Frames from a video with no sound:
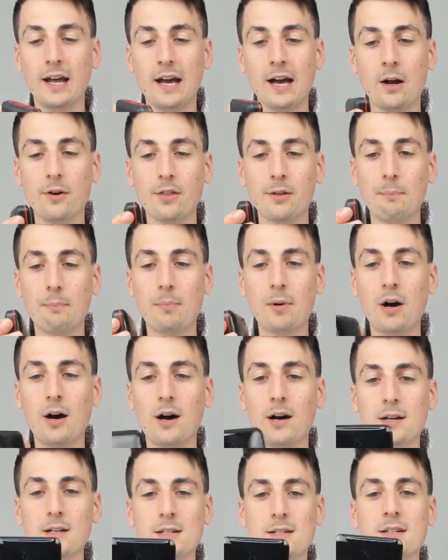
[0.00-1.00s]
out of the
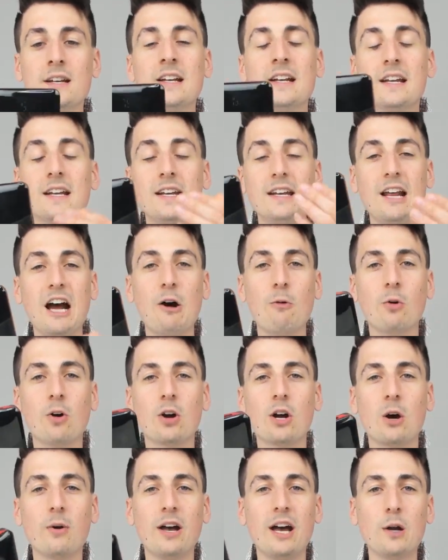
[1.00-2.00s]
box. Now we'll
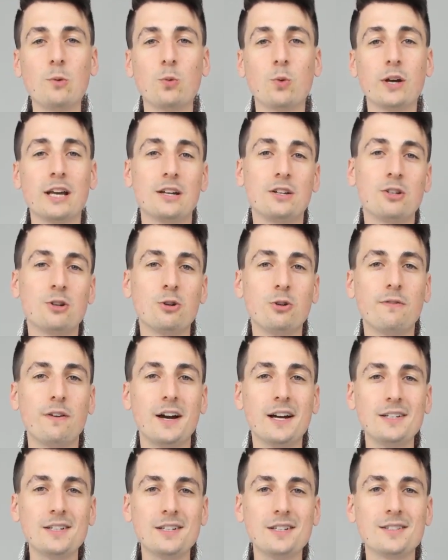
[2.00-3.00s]
go ahead, we'll get two
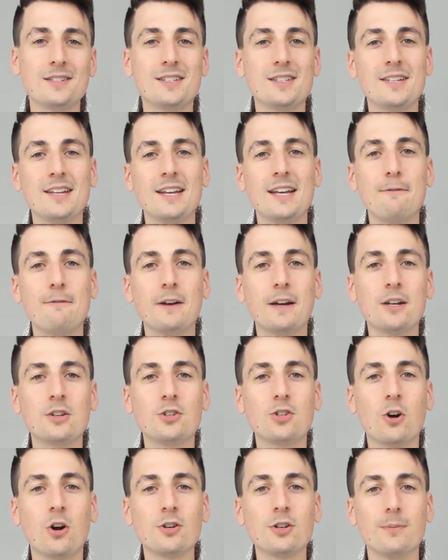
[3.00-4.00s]
devices and see if it can
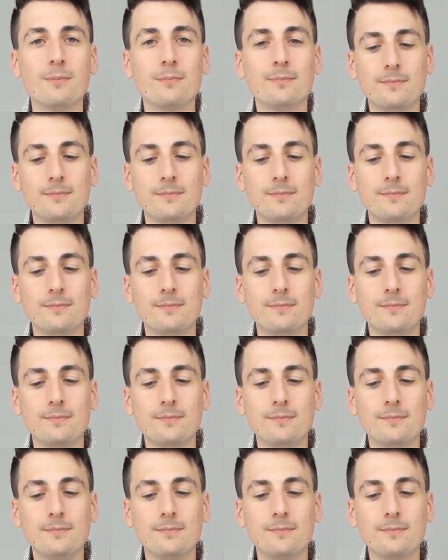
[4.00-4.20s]
charge them.